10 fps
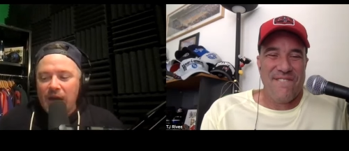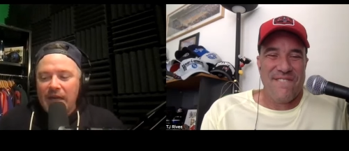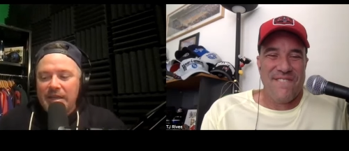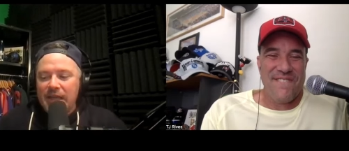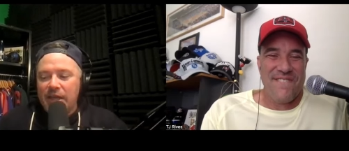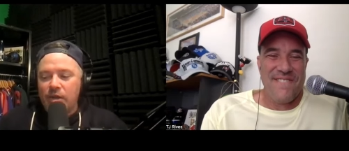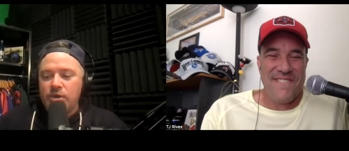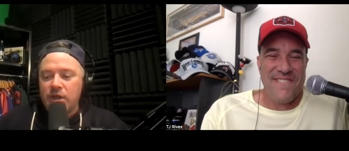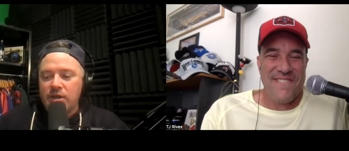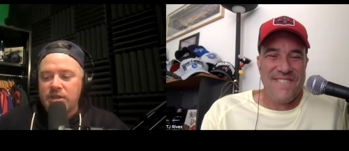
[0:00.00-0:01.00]
Speaker 1: I think
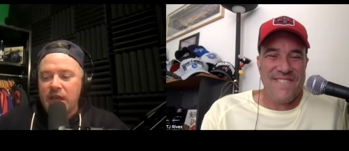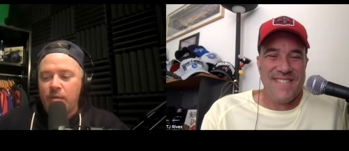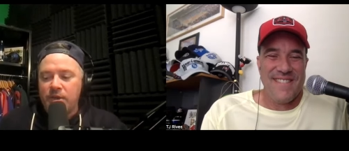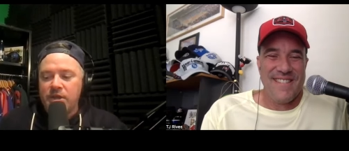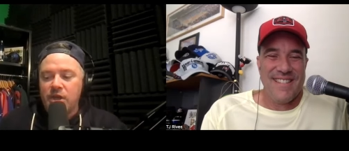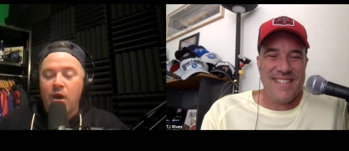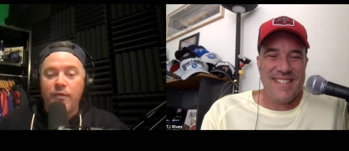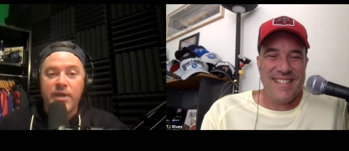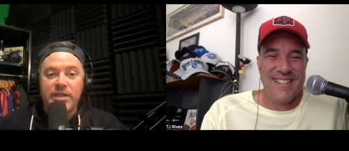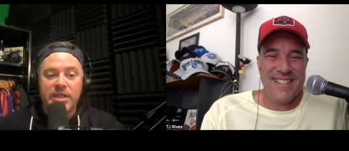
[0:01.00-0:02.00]
Utah State, with this
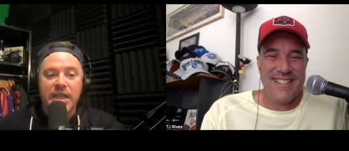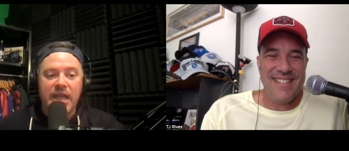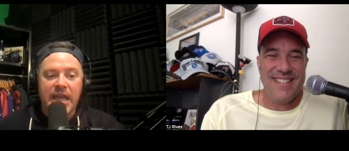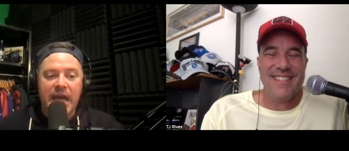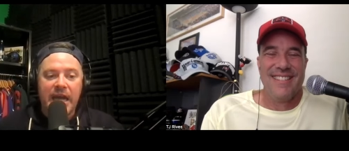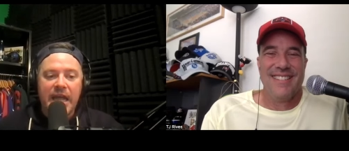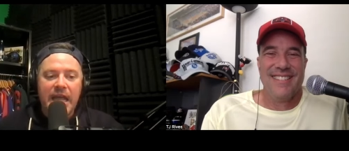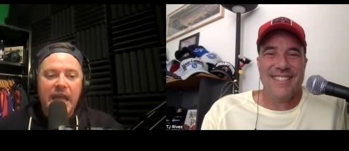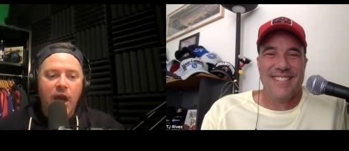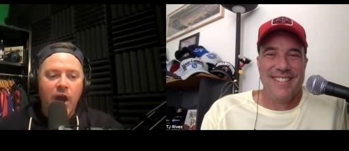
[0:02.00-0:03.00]
offense that they got,
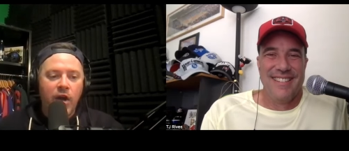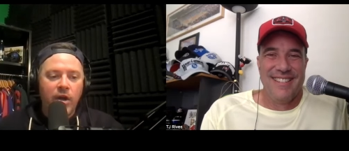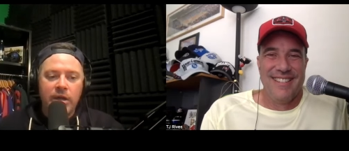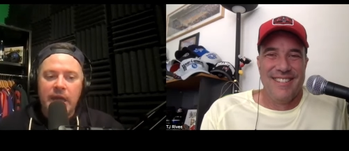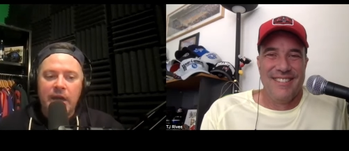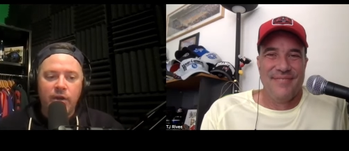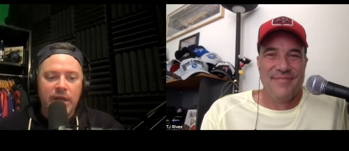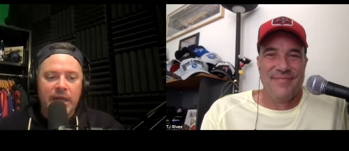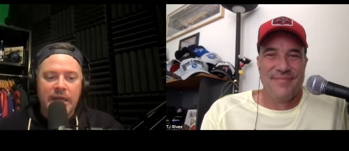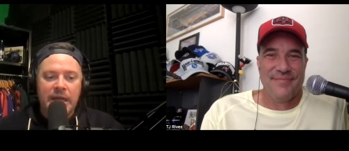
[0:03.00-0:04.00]
are not
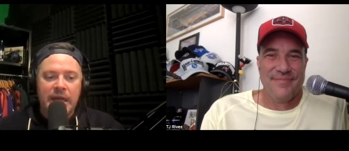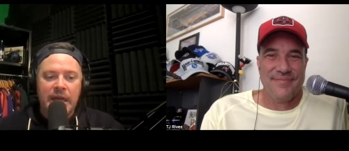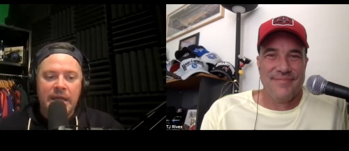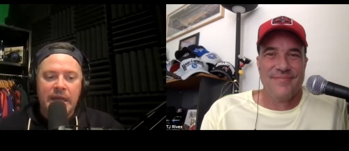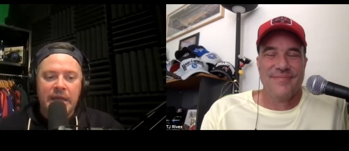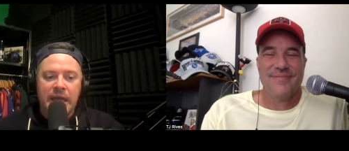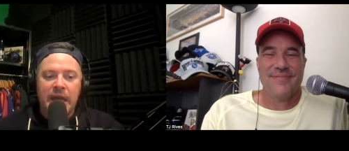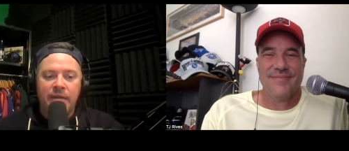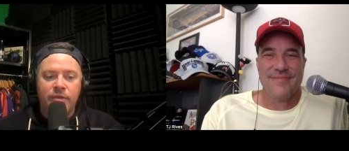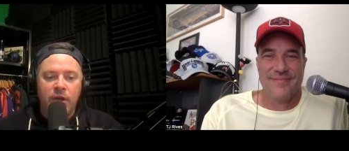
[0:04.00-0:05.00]
only a, a, a
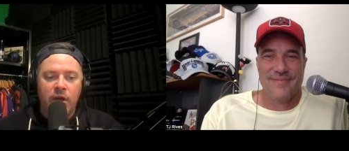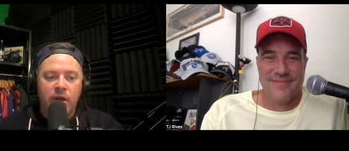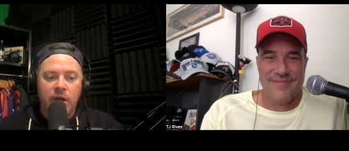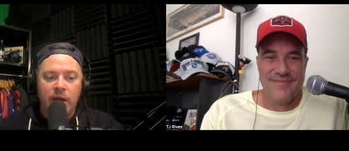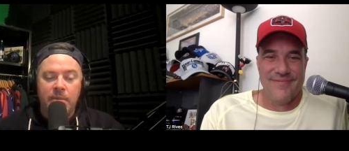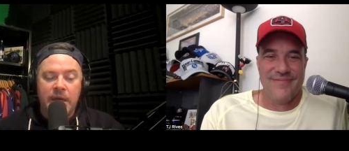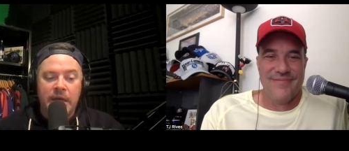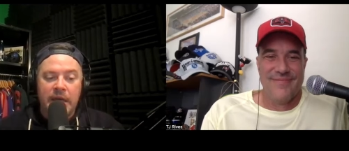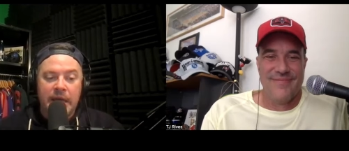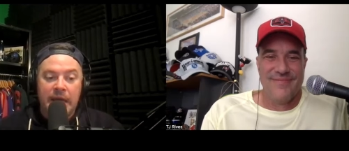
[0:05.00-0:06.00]
live dog. I
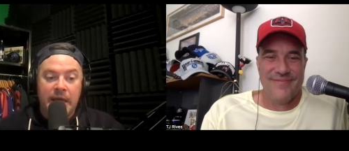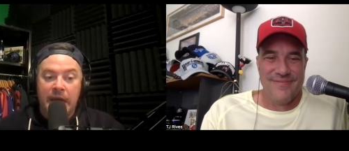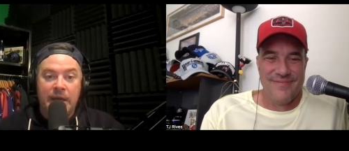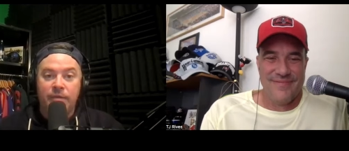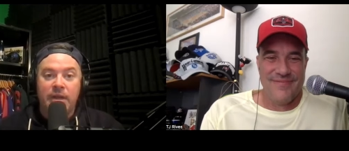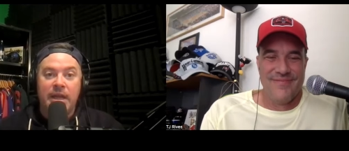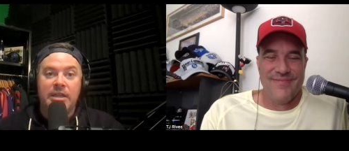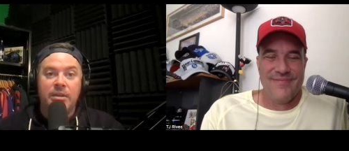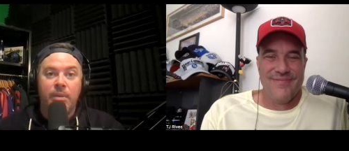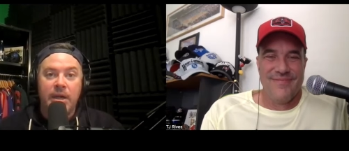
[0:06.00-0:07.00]
mean, I, I even
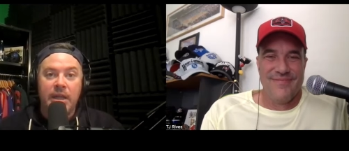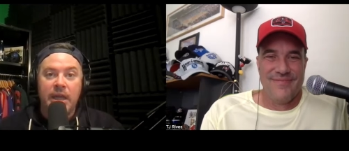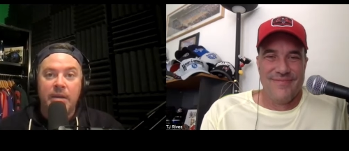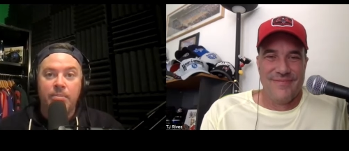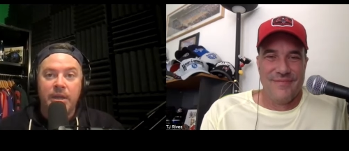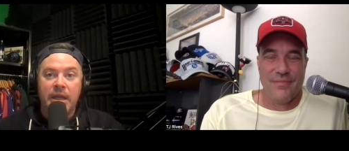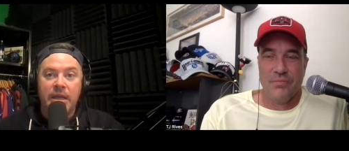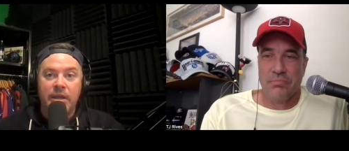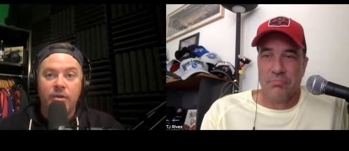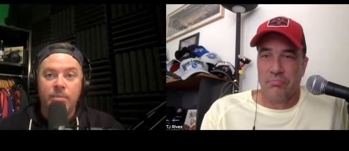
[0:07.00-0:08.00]
like the money line
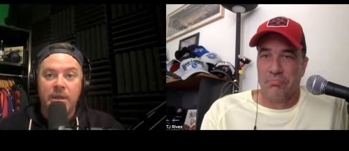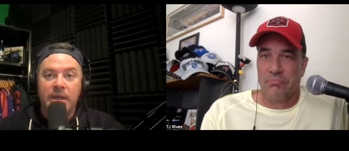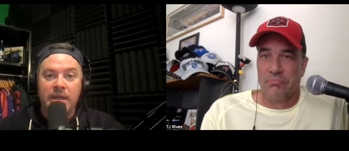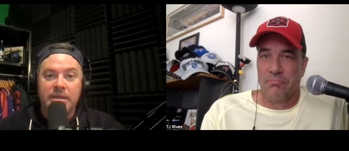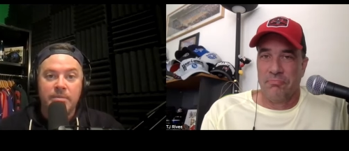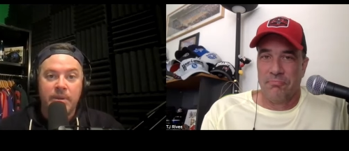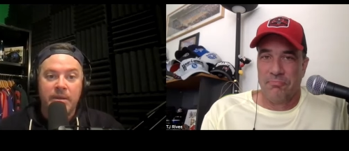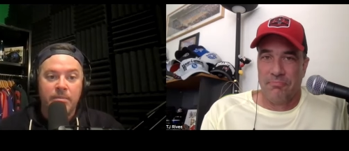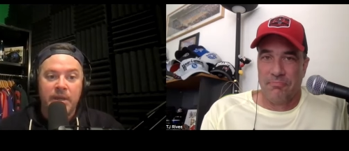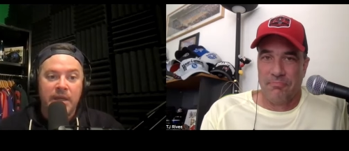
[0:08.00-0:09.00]
play here mm. because
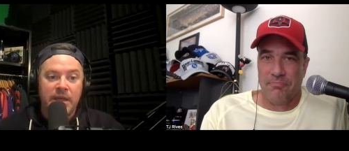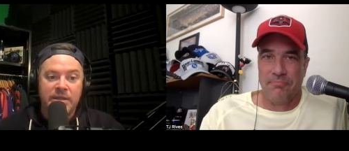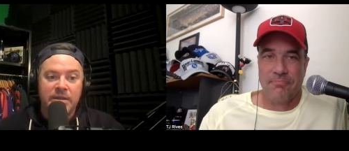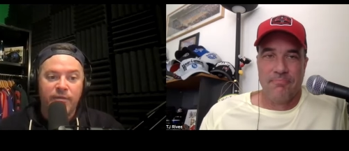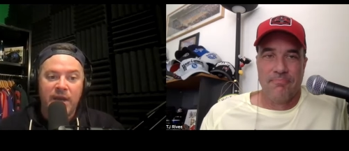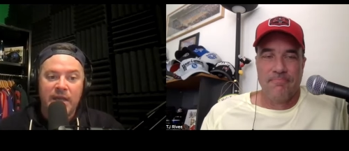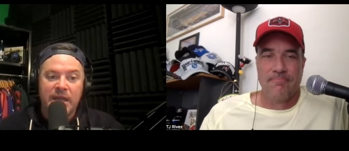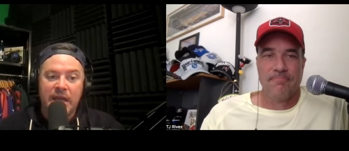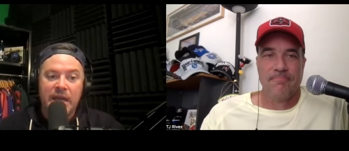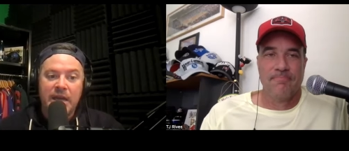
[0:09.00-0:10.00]
because the fact
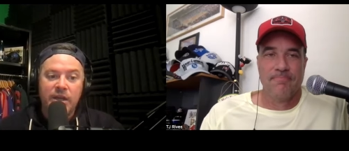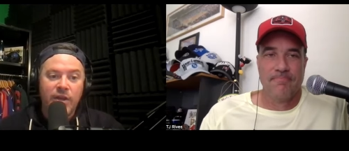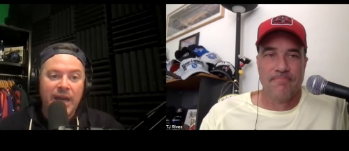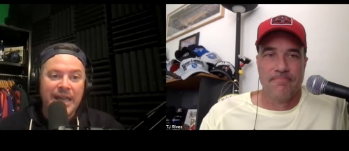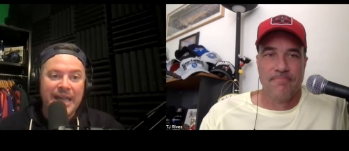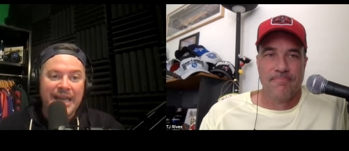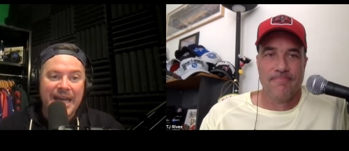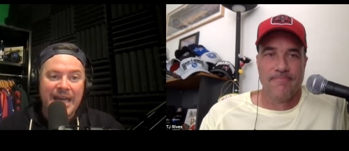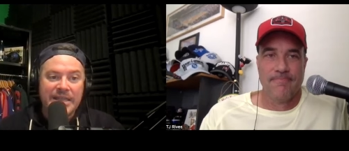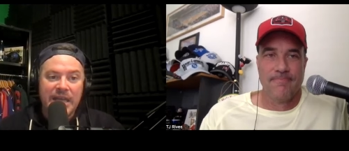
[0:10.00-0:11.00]
that you got
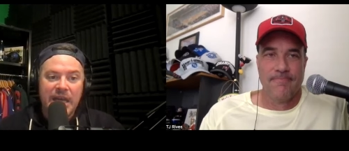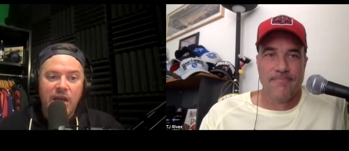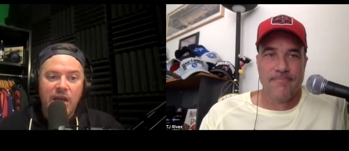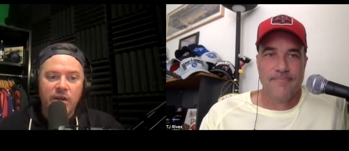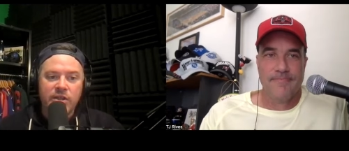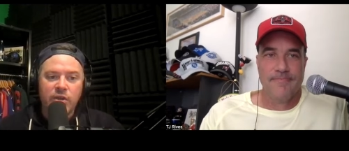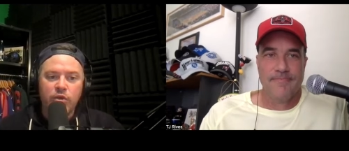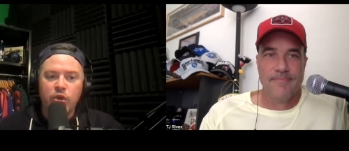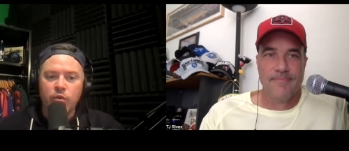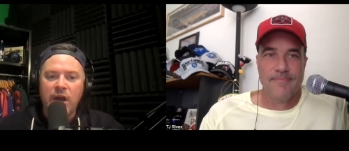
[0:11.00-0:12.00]
Lagasse, also
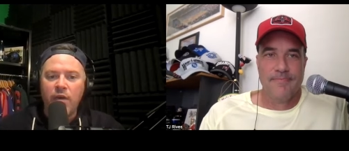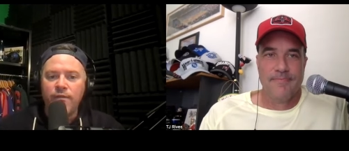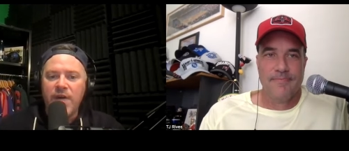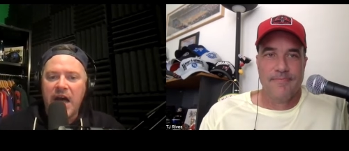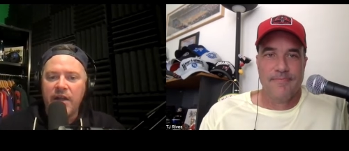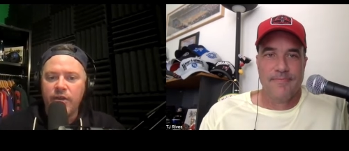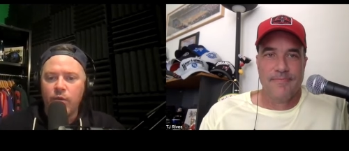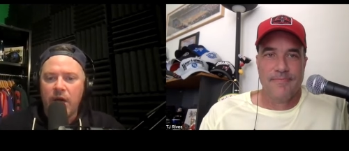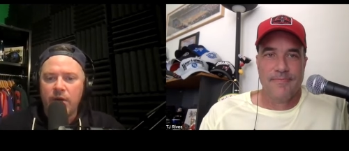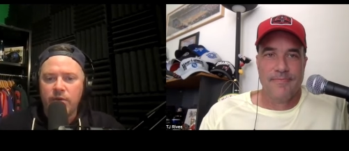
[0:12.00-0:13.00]
Terrell Vaughn, their
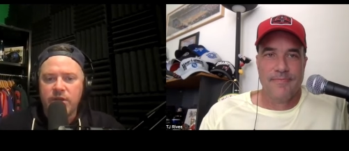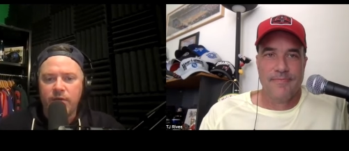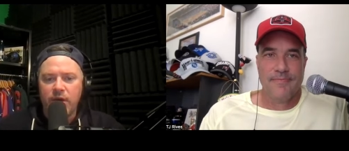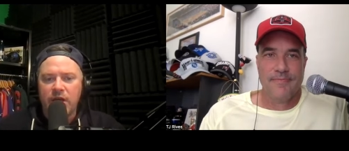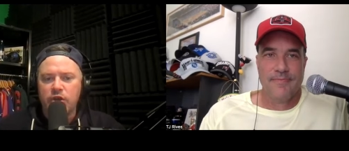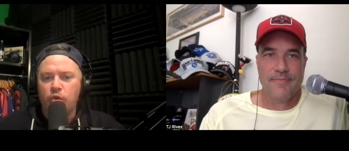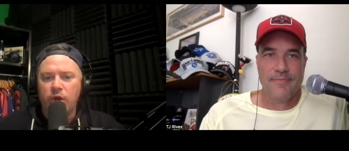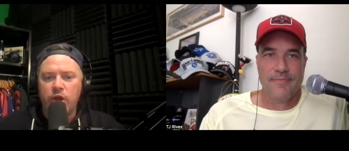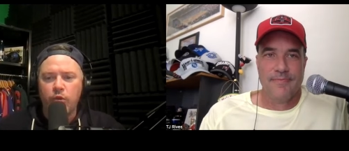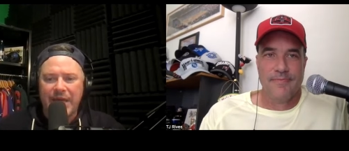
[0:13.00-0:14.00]
wide receiver, has
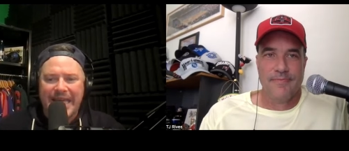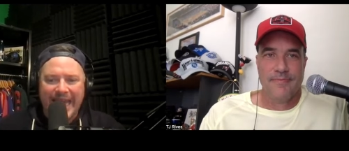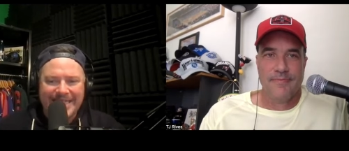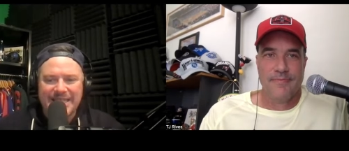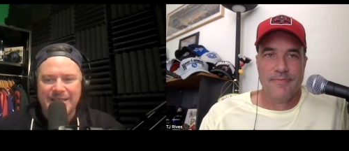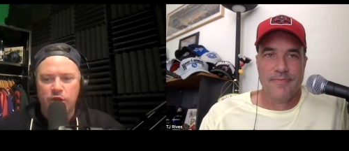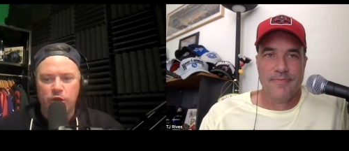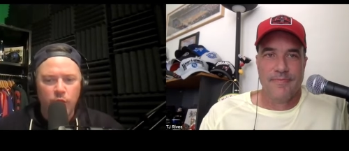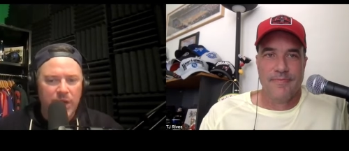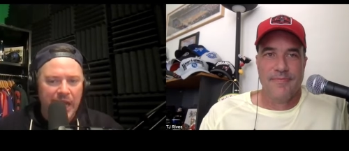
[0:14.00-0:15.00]
twenty-three catches in
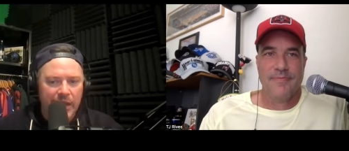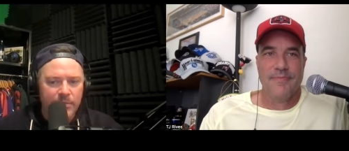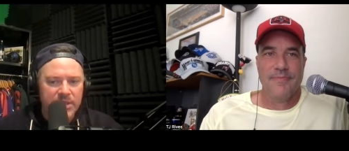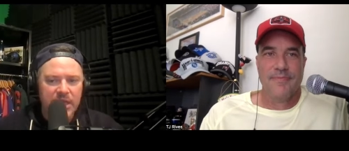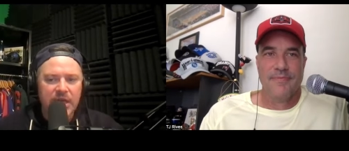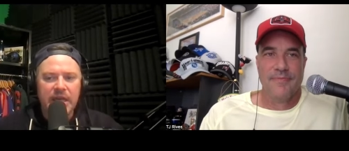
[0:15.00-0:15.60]
two games.